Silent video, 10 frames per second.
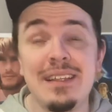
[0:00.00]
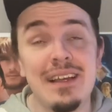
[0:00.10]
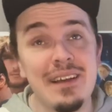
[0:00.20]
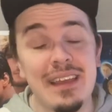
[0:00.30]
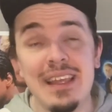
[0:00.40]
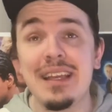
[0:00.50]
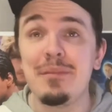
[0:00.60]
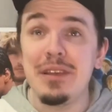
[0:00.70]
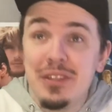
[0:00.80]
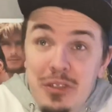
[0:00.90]
okay, that
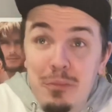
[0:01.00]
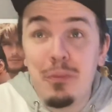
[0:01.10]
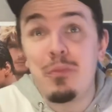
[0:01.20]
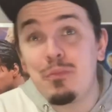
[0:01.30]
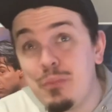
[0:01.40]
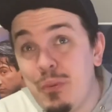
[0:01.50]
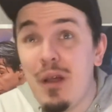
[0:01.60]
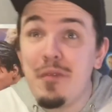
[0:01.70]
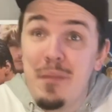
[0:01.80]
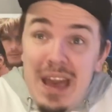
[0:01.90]
can be a little
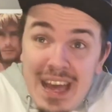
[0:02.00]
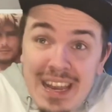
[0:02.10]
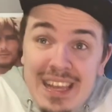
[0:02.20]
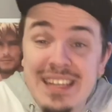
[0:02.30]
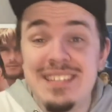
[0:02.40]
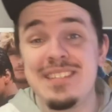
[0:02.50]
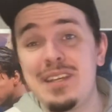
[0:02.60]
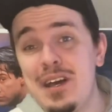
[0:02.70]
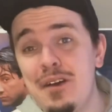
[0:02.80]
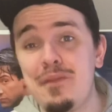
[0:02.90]
problematic and
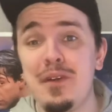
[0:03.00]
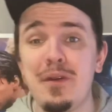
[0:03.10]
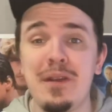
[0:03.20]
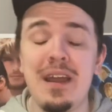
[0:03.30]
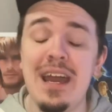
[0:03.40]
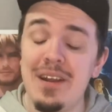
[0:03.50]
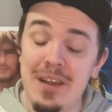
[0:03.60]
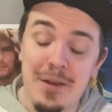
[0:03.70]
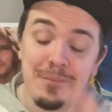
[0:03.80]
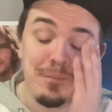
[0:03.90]
stuff. Or I don't
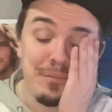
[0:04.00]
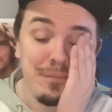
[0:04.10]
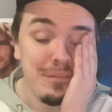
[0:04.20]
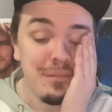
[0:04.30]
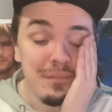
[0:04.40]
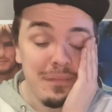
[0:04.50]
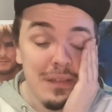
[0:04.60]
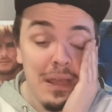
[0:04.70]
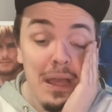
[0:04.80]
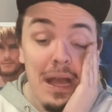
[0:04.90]
know.
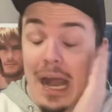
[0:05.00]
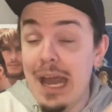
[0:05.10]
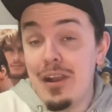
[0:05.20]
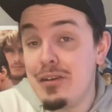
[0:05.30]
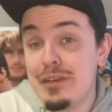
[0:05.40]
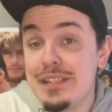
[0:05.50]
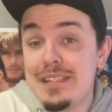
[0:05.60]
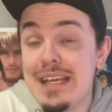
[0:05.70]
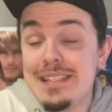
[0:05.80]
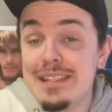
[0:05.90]
I don't know,
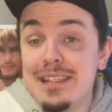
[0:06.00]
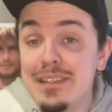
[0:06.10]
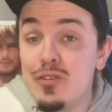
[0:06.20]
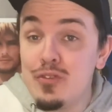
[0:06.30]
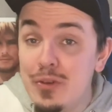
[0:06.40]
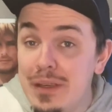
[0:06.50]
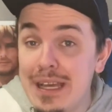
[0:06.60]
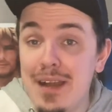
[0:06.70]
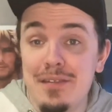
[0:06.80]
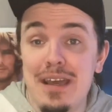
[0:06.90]
because that's the thing they're doing
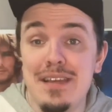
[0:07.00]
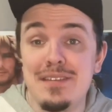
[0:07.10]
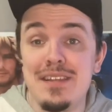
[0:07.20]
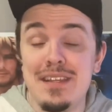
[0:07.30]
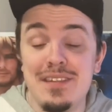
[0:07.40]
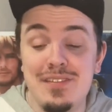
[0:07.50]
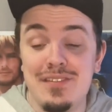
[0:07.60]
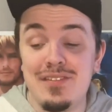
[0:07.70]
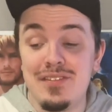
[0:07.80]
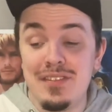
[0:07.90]
nowadays, and
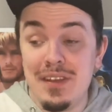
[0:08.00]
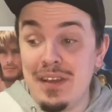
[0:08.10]
it's